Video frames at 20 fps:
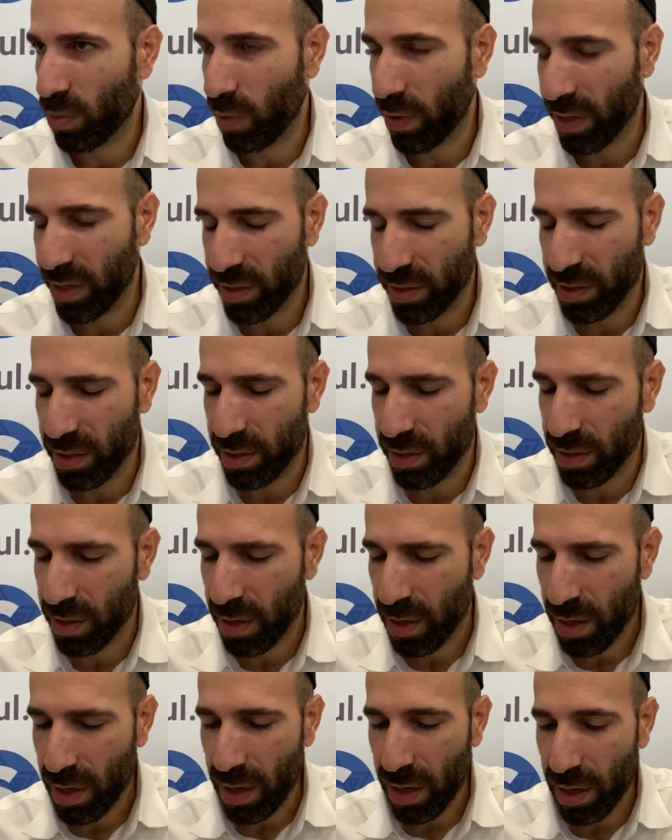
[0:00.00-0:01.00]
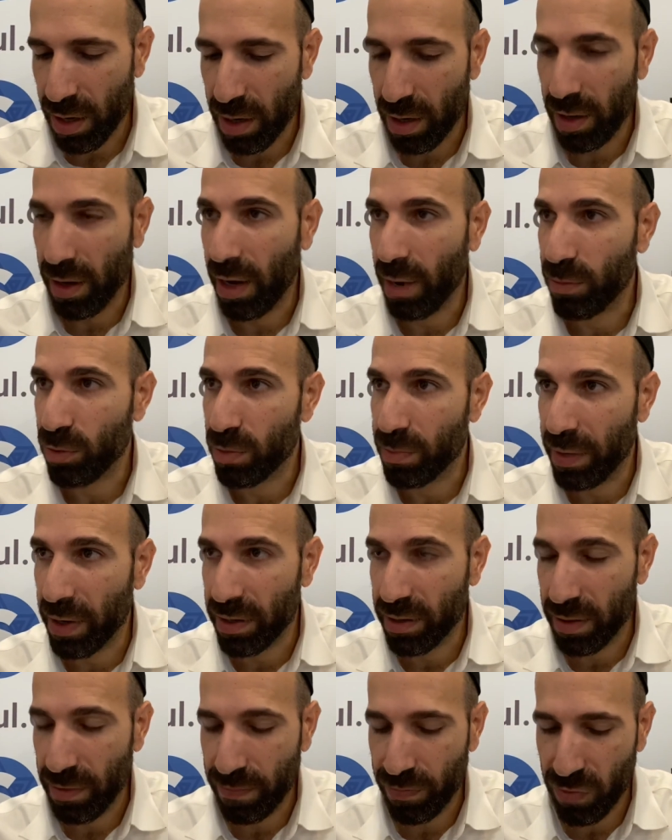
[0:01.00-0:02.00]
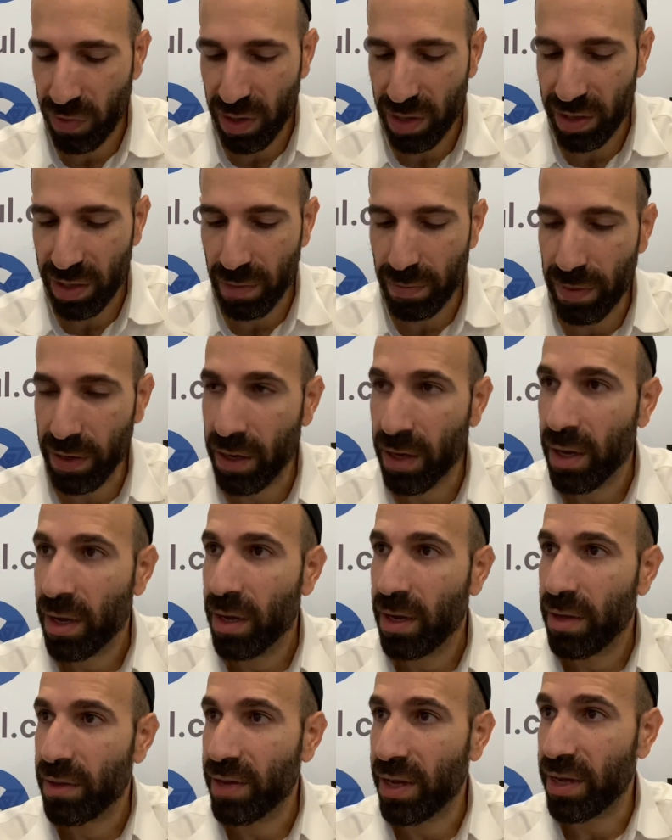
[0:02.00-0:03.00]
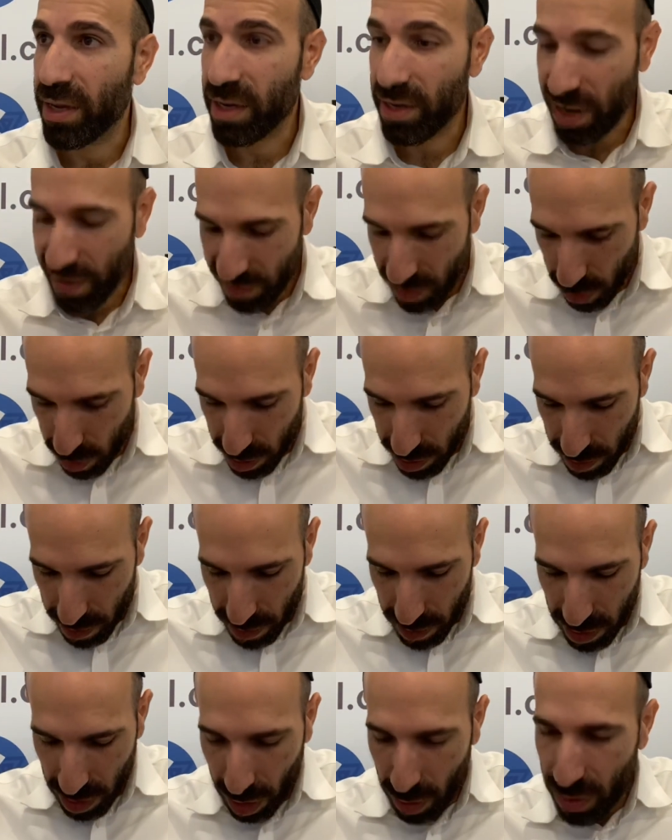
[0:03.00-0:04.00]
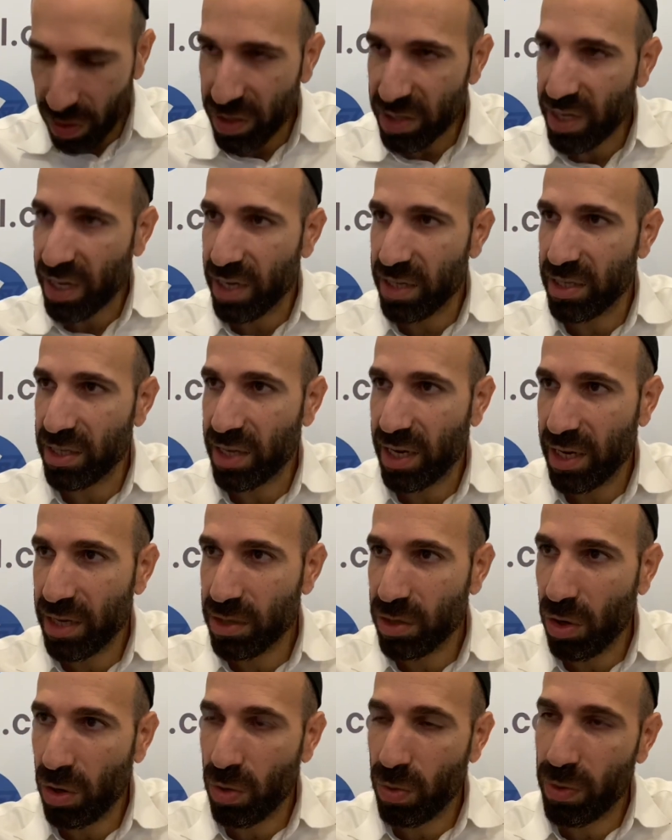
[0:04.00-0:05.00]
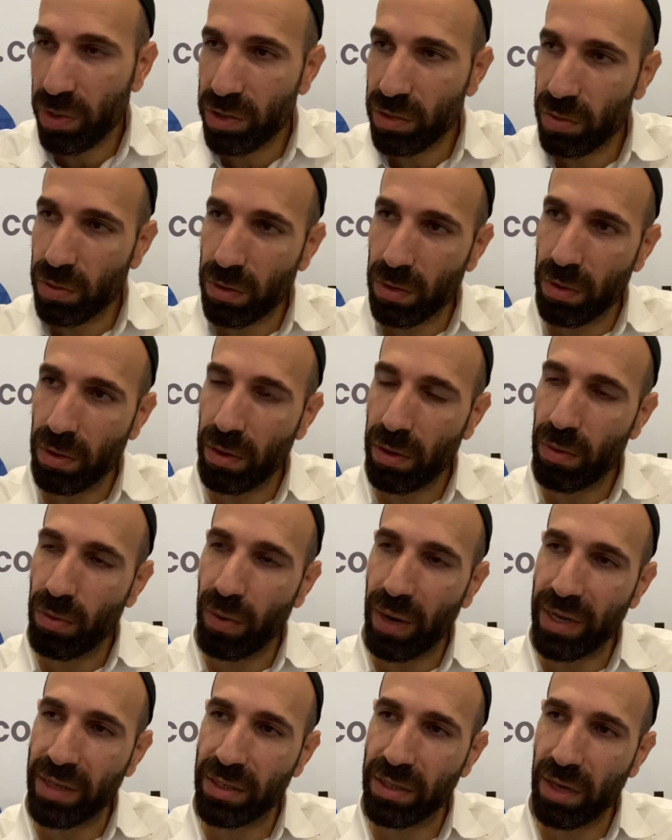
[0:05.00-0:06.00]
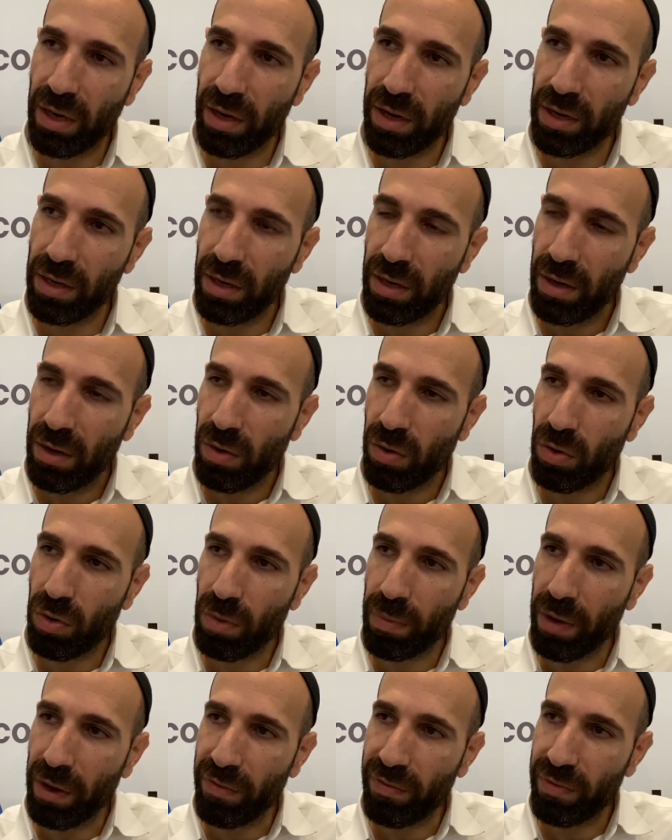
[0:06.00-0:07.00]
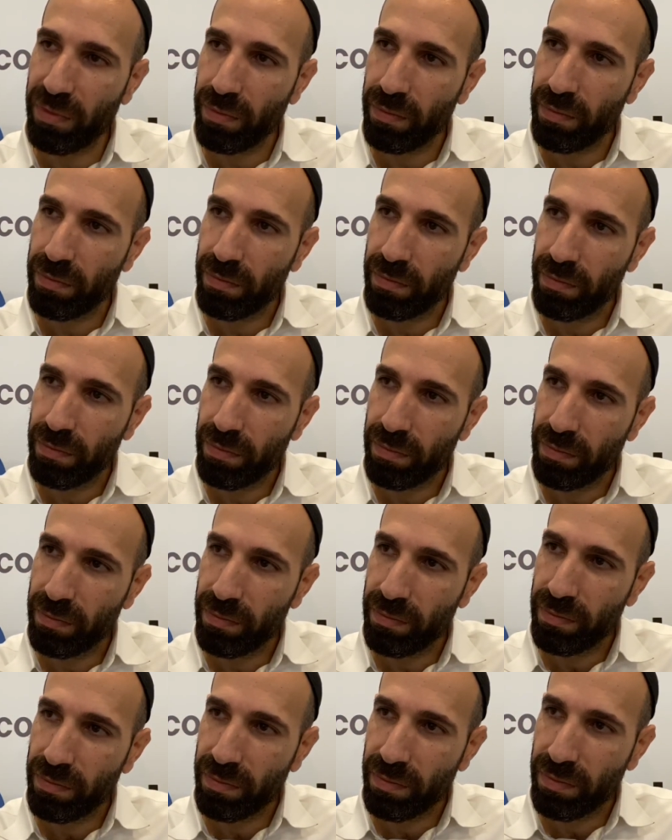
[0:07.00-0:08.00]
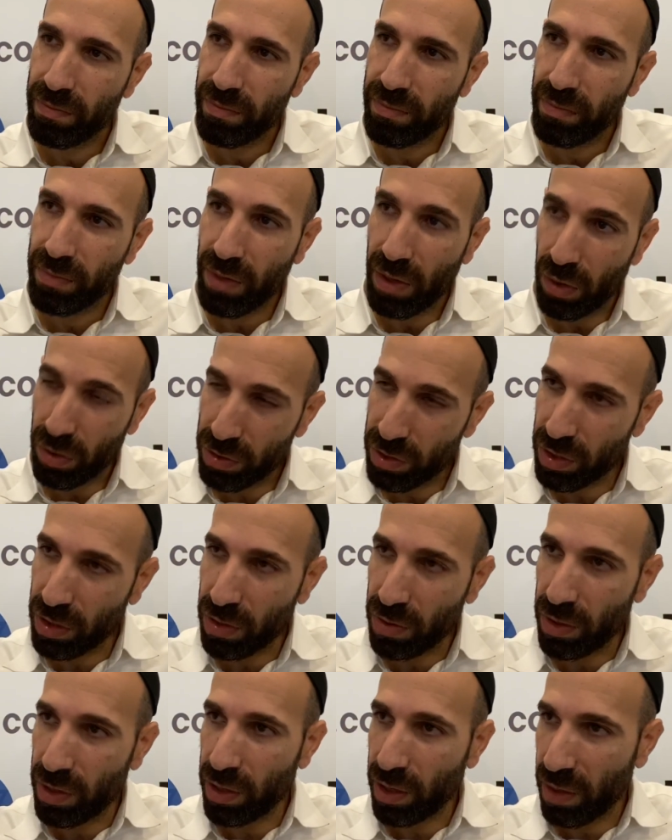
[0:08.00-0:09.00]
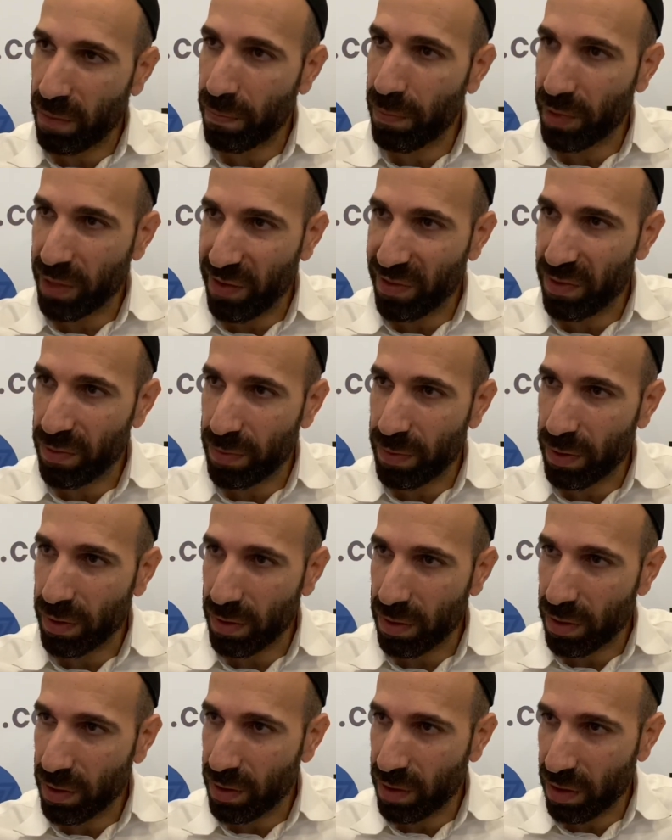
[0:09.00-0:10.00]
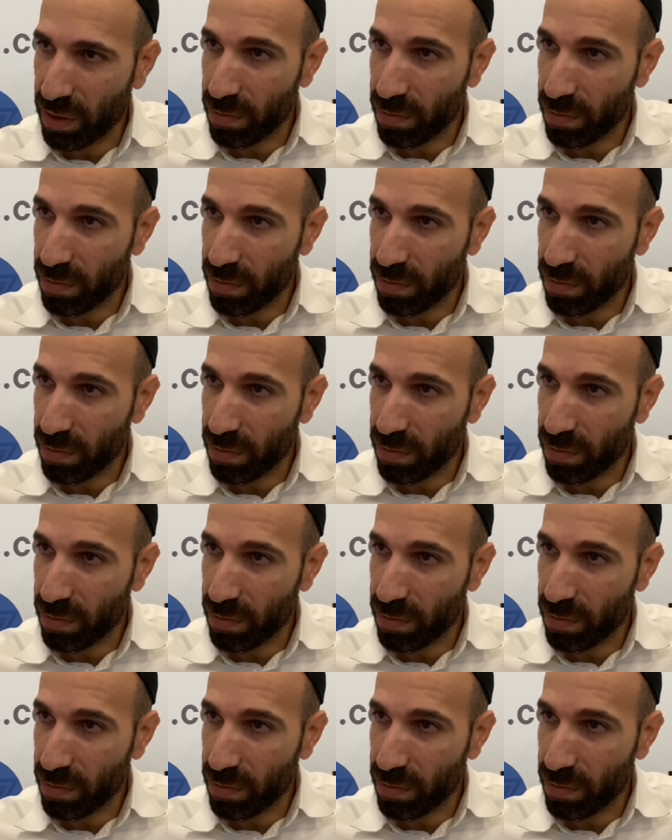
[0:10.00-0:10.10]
118, Amud Bet, 118b. That he never would lower his hands. His hands always were waist side or above. Also, an unbelievable